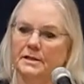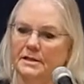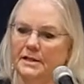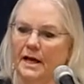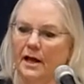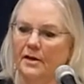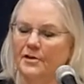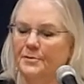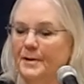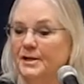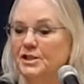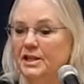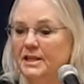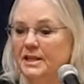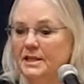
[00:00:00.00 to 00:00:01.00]
to tell,
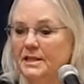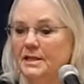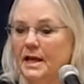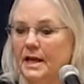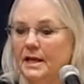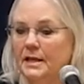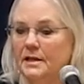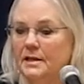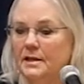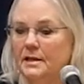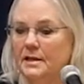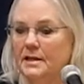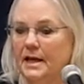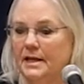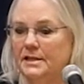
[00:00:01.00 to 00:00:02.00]
especially in the science
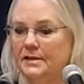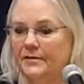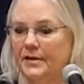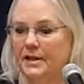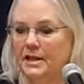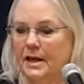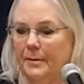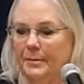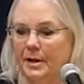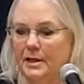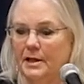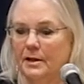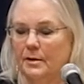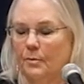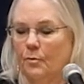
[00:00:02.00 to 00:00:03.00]
and the scientific
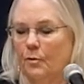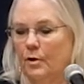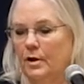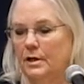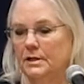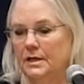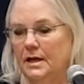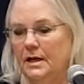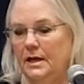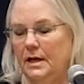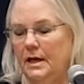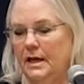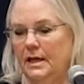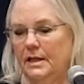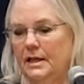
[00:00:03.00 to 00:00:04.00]
skepticism world.
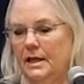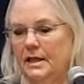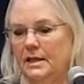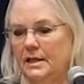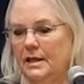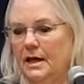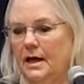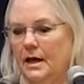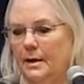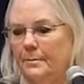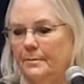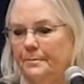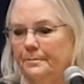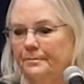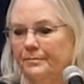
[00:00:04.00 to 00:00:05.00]
It's it's
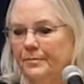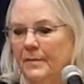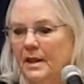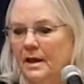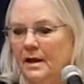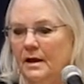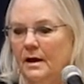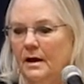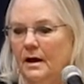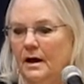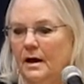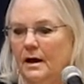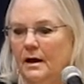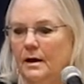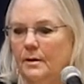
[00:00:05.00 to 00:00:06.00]
um,
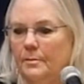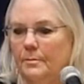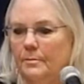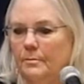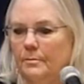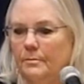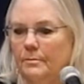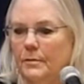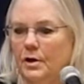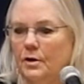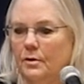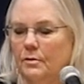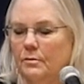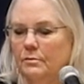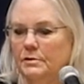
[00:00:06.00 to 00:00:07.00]
um, you
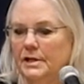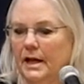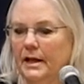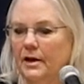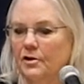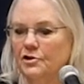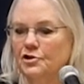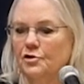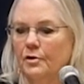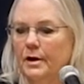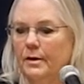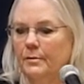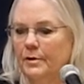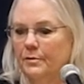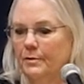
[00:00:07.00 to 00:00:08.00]
know telling her
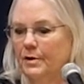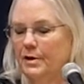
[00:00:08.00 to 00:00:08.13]
story with